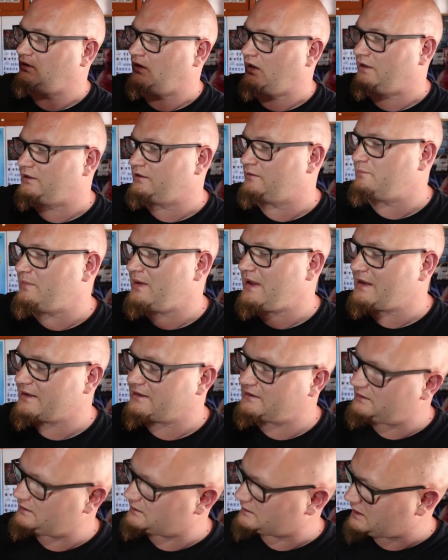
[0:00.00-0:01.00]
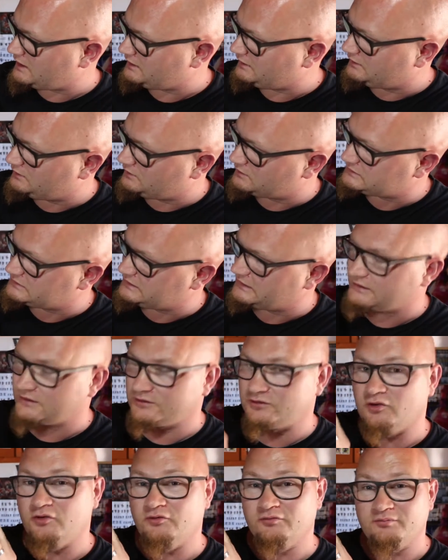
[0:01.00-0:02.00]
On the back, it kind of looks like the
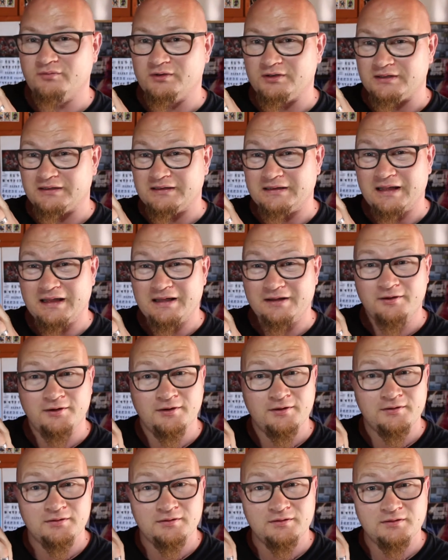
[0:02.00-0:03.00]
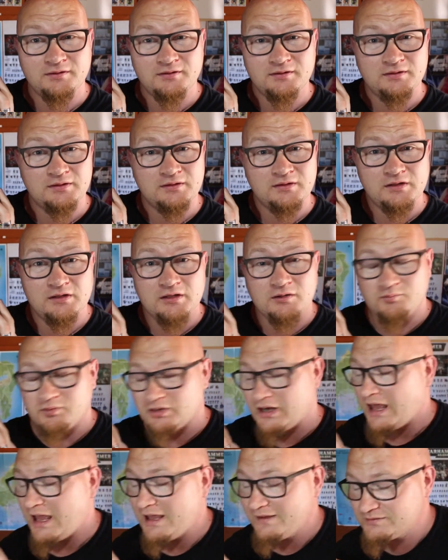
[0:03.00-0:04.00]
two of them are together.
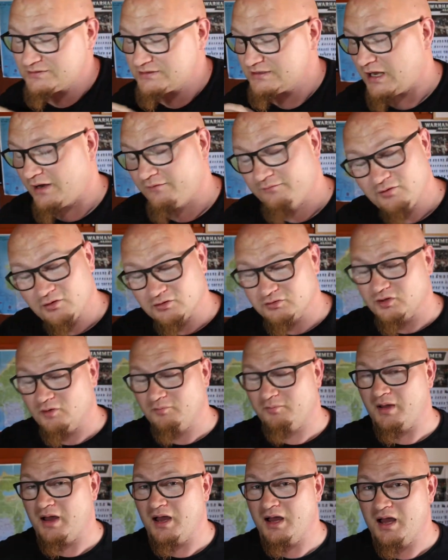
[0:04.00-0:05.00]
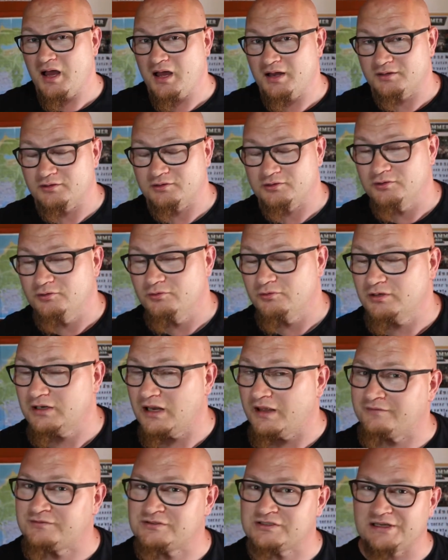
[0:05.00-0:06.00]
But I have seen, I've looked up on Google,
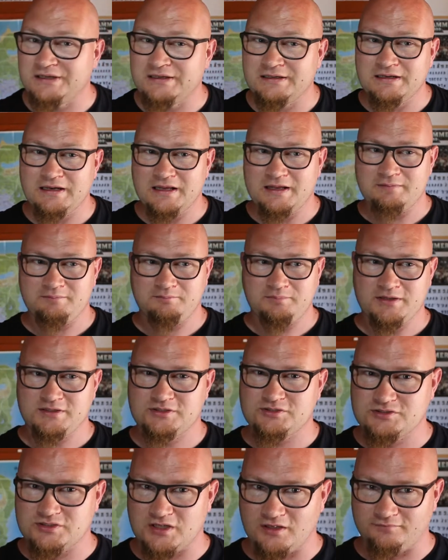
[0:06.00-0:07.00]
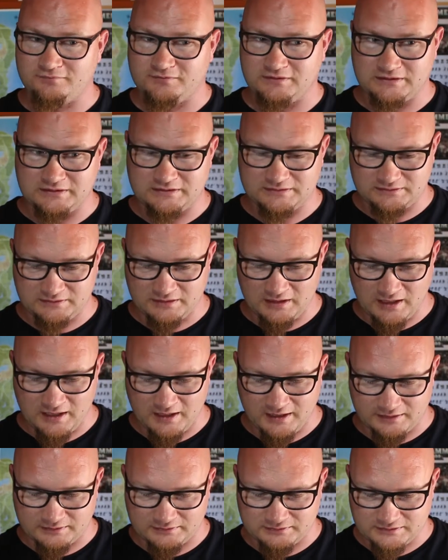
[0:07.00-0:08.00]
I've seen pictures of
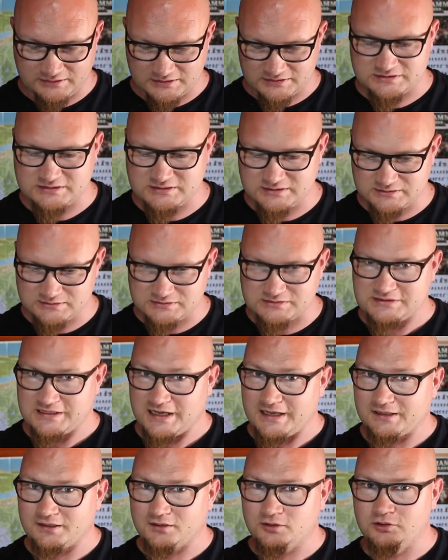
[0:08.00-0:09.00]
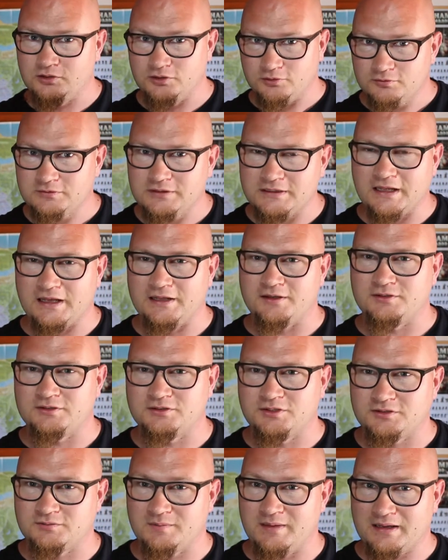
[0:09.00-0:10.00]
uh, this set glued together
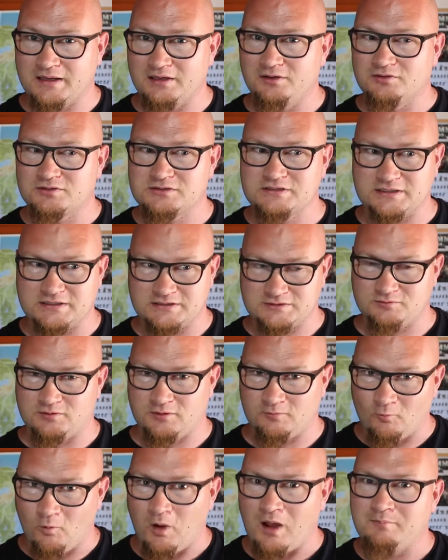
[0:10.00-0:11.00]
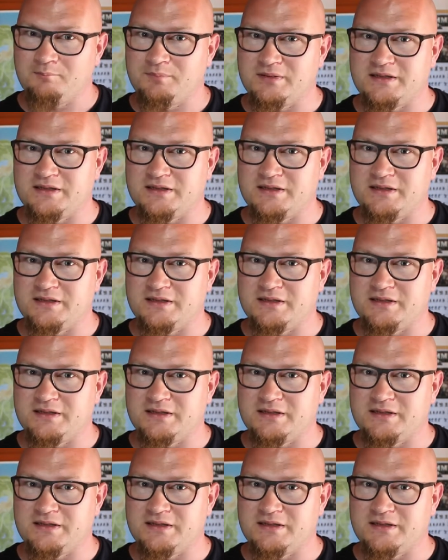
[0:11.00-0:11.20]
to make it look like it's like one